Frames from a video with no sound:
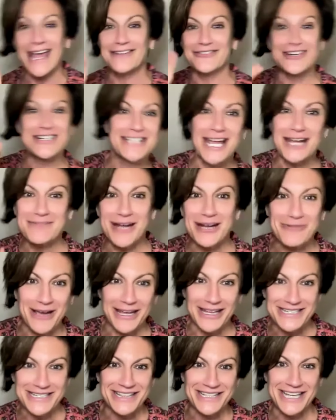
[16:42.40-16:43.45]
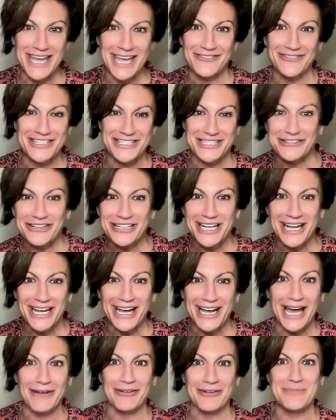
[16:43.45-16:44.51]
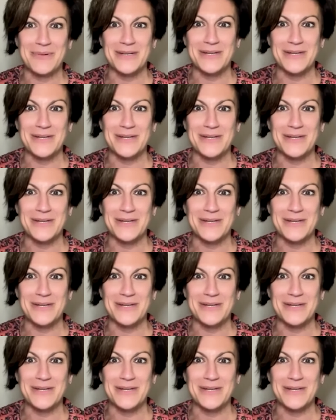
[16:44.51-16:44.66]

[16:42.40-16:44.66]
Every time I went into the cafeteria, I would